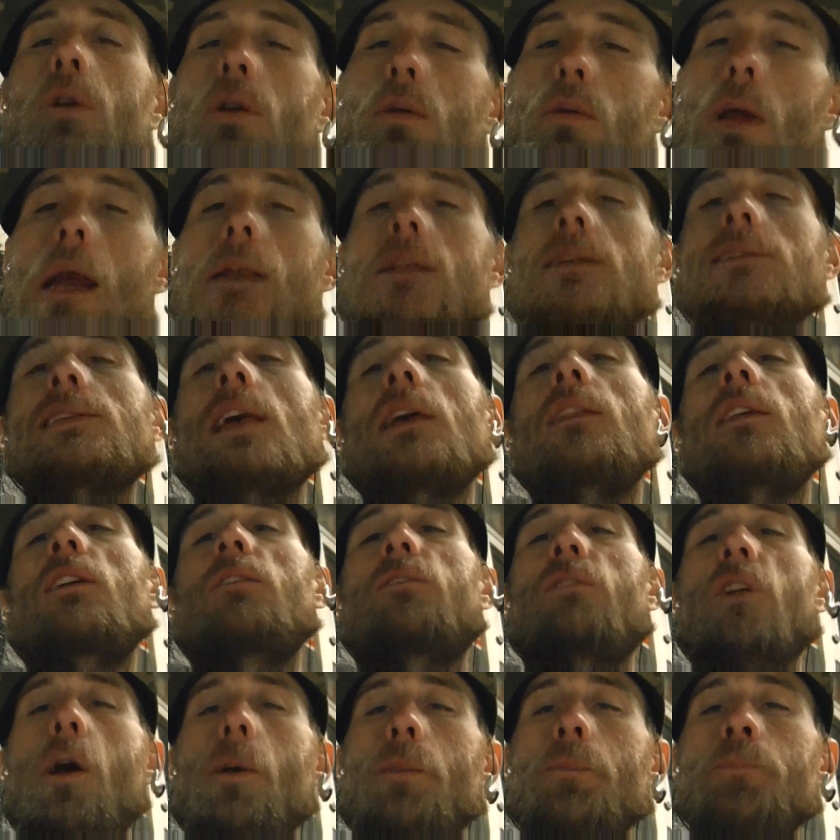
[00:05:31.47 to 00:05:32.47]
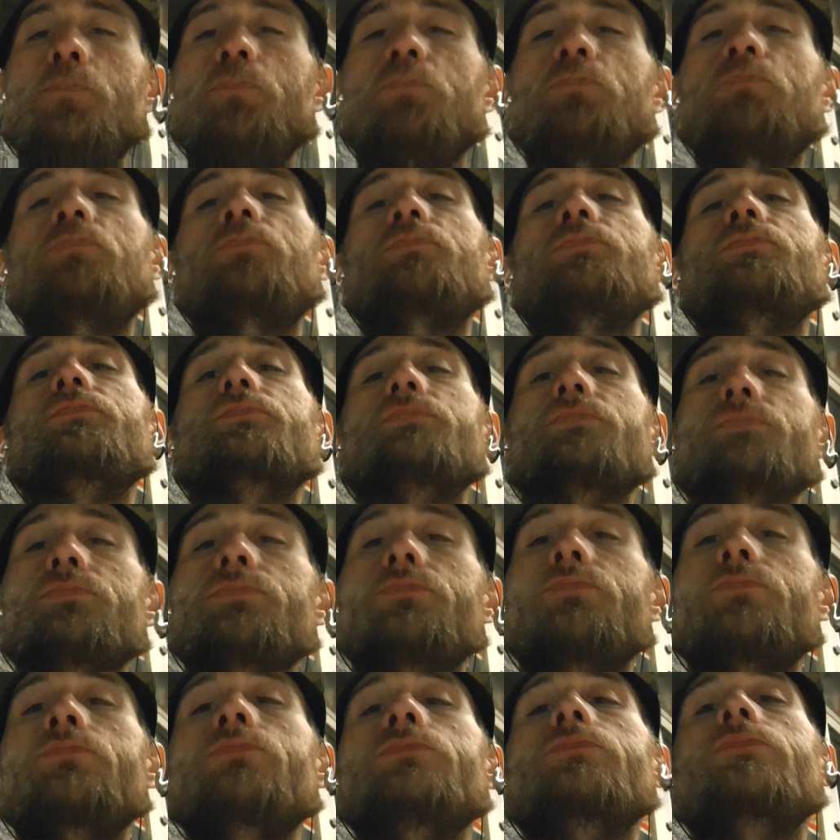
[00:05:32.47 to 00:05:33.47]
Correct, that's how they felt.
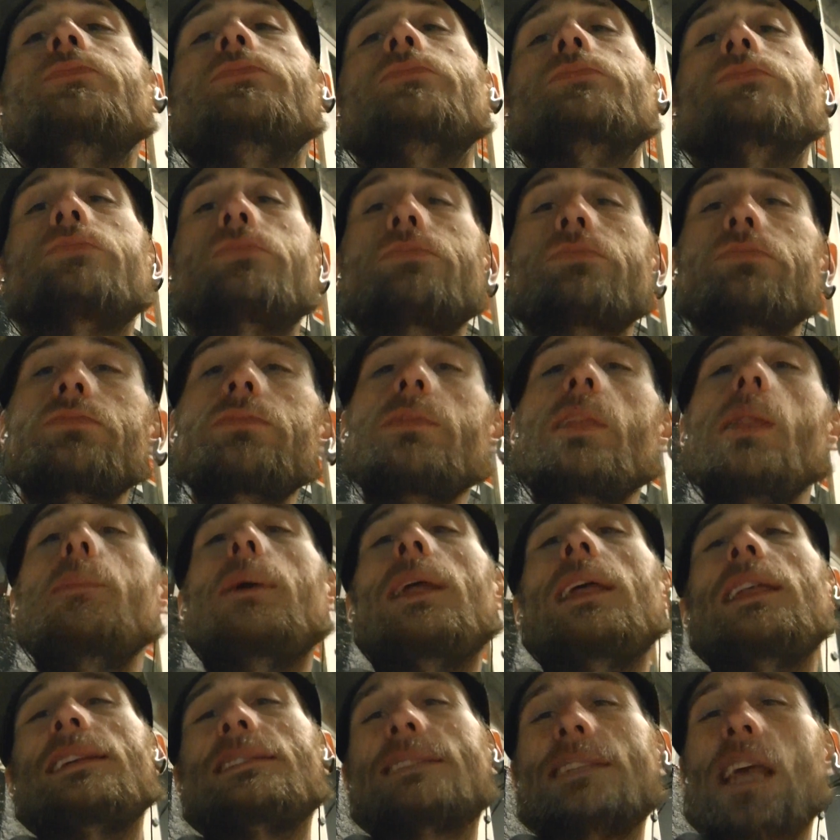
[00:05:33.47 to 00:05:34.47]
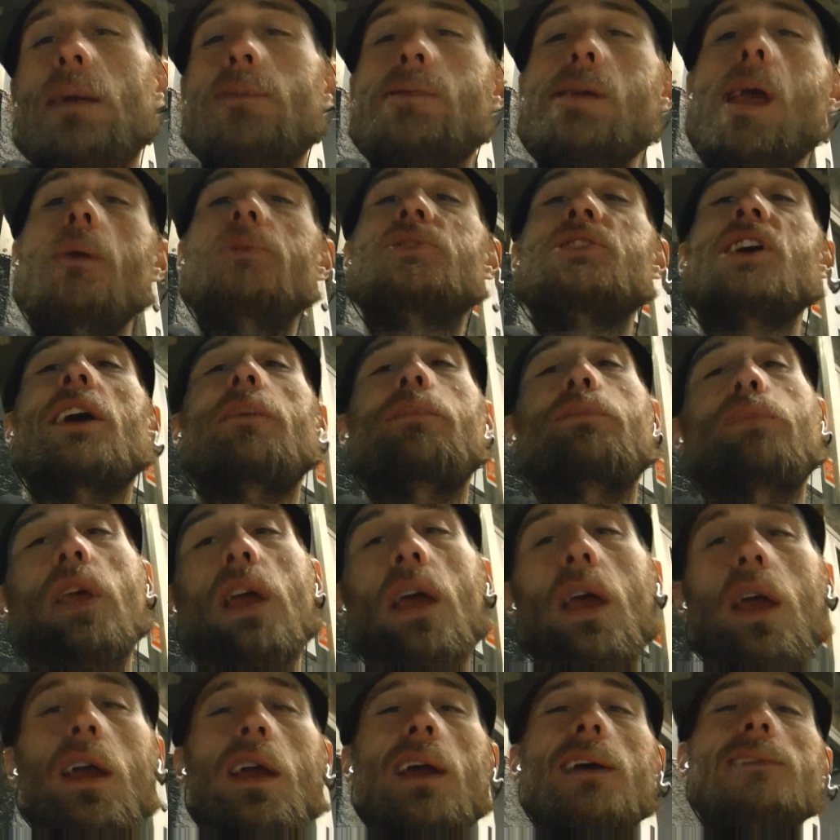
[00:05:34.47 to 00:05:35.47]
But at the same time, Chad,
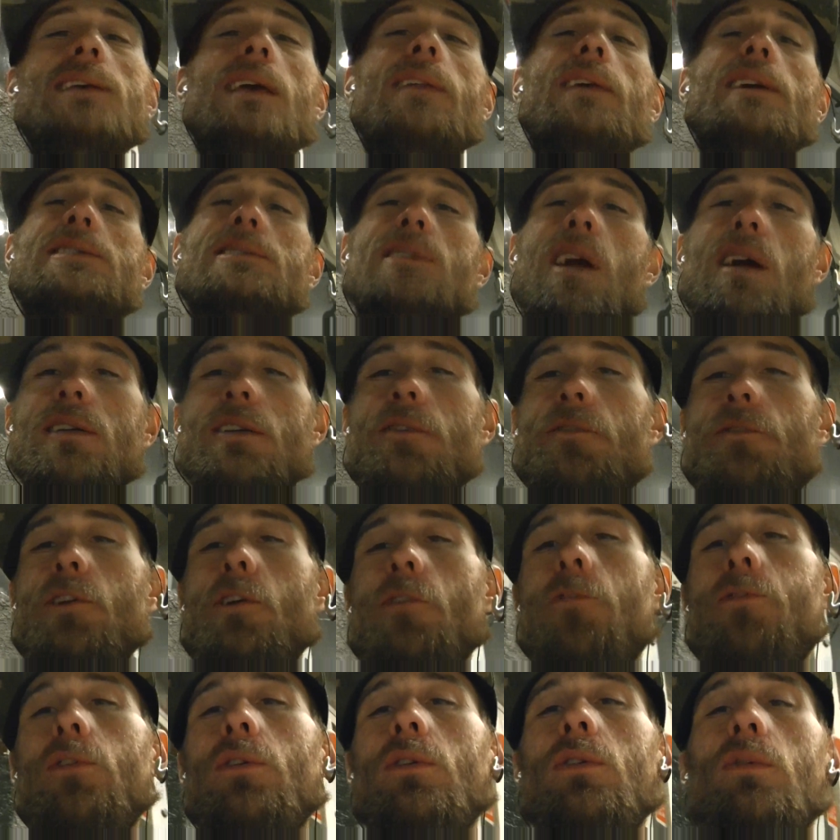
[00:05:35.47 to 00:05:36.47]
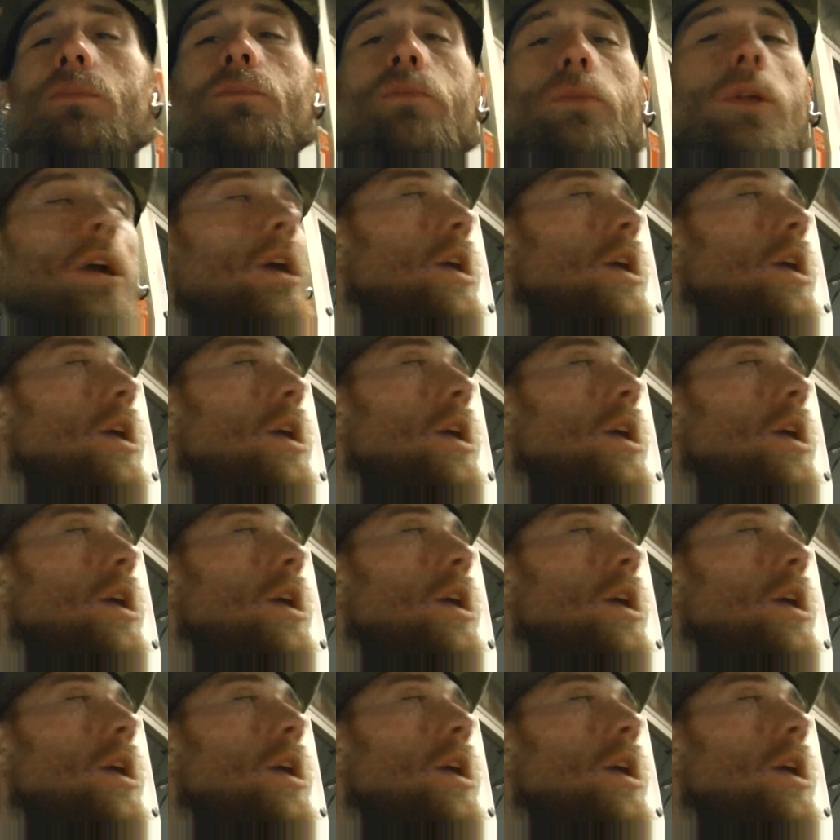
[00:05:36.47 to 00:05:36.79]
here's how they start to feel for you.